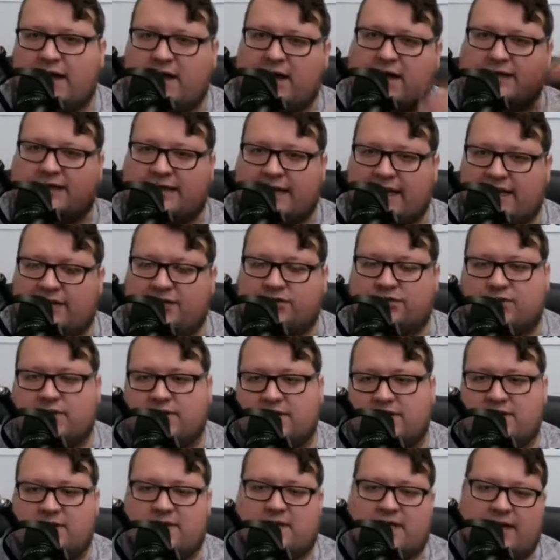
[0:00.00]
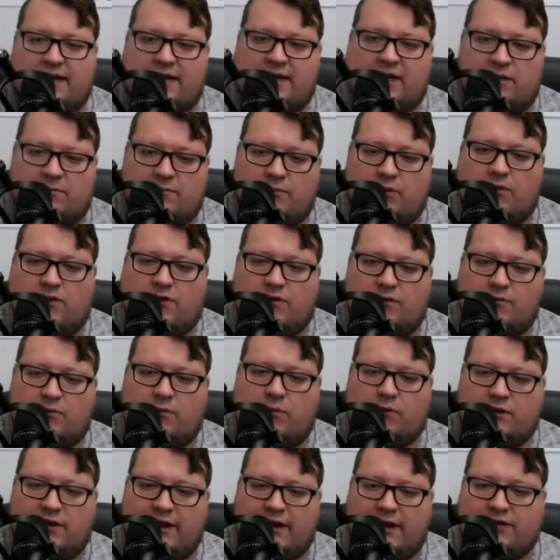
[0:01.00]
a dangerous thing,
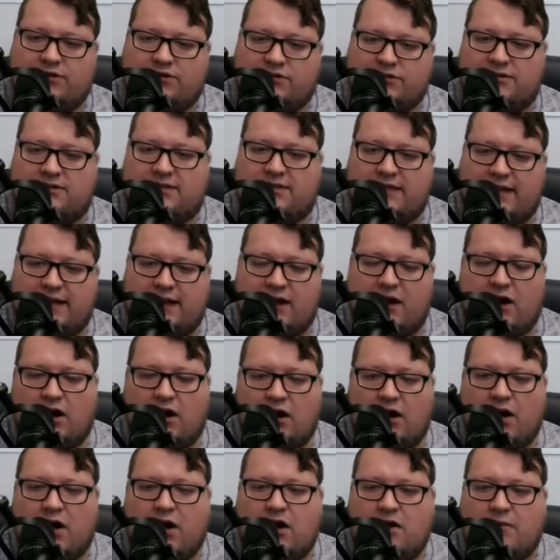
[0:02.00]
more dangerous than they are.